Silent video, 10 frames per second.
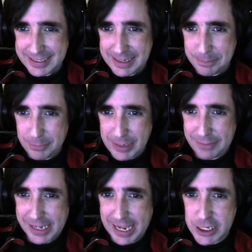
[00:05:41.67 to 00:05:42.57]
Yep, we
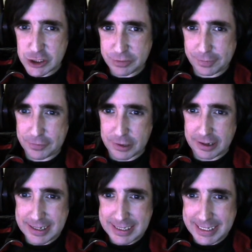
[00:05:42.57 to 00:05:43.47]
have a caged Fluffle,
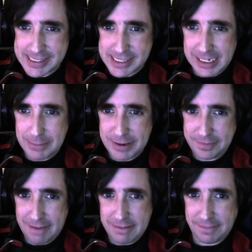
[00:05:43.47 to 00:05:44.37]
and he's going to come in
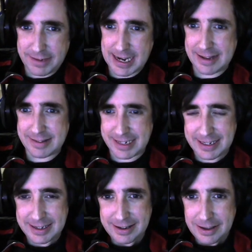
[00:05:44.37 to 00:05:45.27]
very, very handy
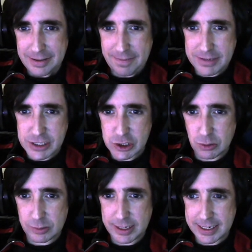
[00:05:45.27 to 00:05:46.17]
very
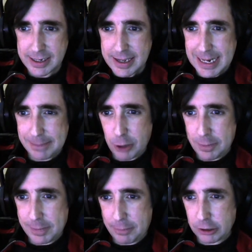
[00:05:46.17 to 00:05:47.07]
shortly. That
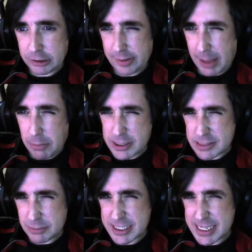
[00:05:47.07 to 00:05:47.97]
purple bottle there,
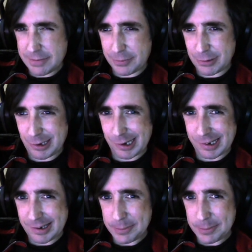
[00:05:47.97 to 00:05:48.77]
what's that for, Duck?